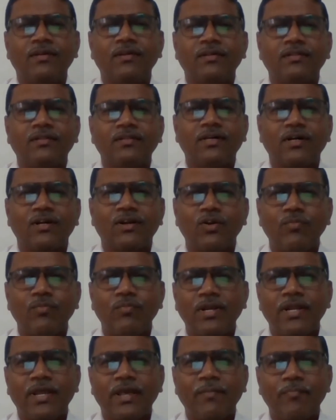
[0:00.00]
the
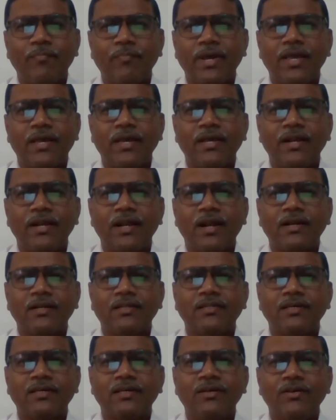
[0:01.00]
Roman Empire
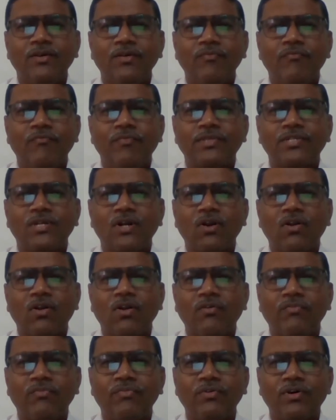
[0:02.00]
and the withdrawal
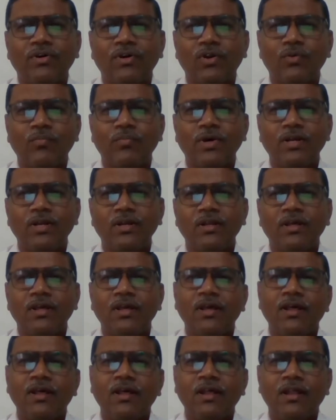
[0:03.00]
of
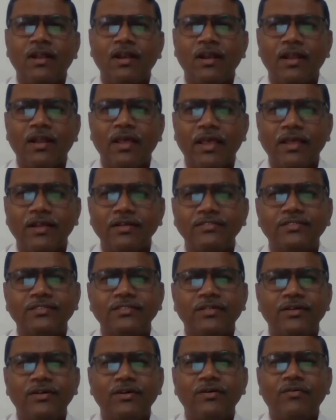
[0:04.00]
Roman legions
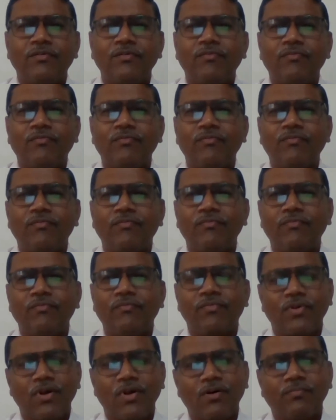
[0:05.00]

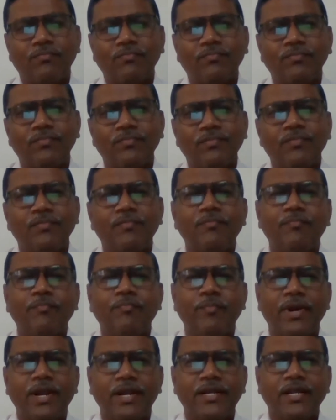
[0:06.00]
from
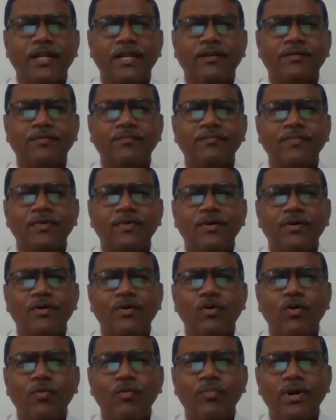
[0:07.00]
Britain
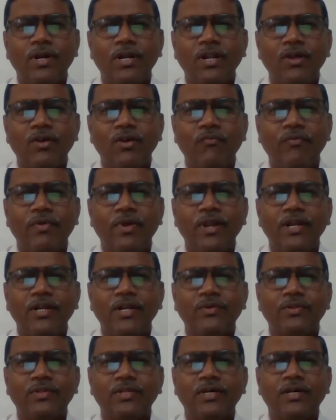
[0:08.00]
opened way
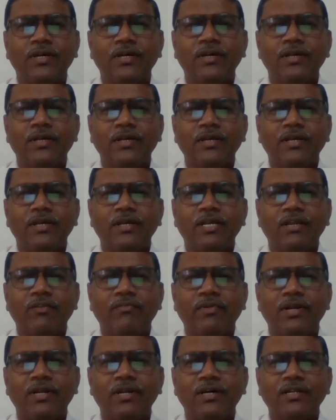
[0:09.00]
to the
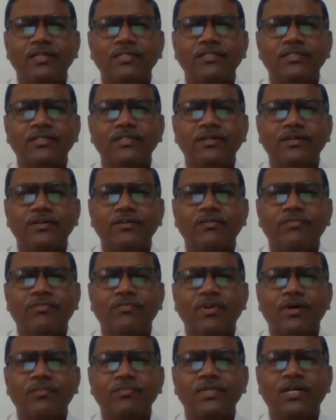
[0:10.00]
invaders
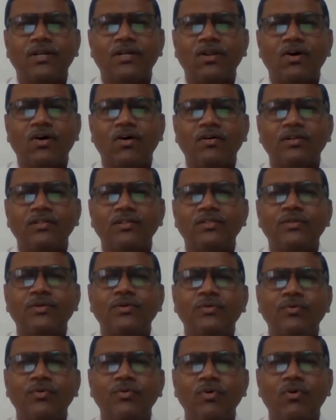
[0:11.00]
from the north
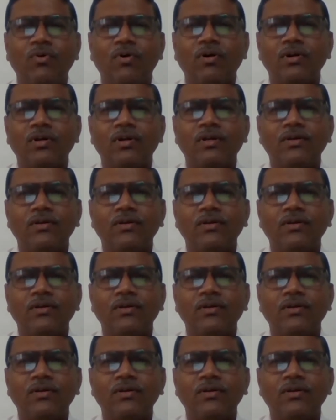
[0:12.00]
who got